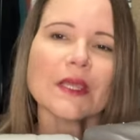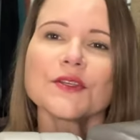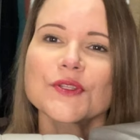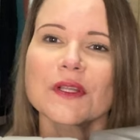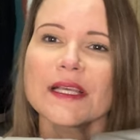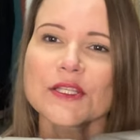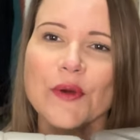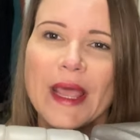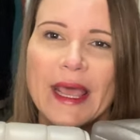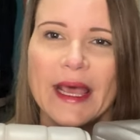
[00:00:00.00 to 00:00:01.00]
So let's go
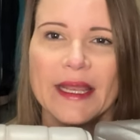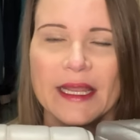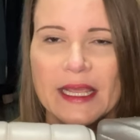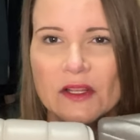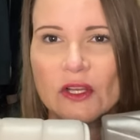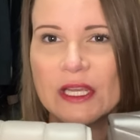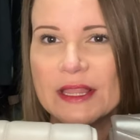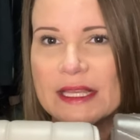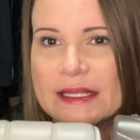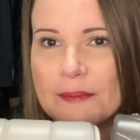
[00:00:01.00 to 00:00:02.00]
ahead and look at
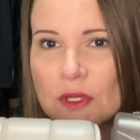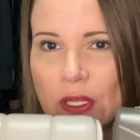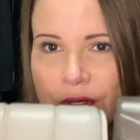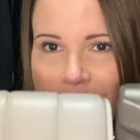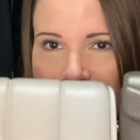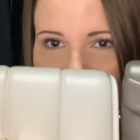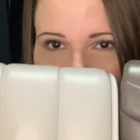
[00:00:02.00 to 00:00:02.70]
these up close.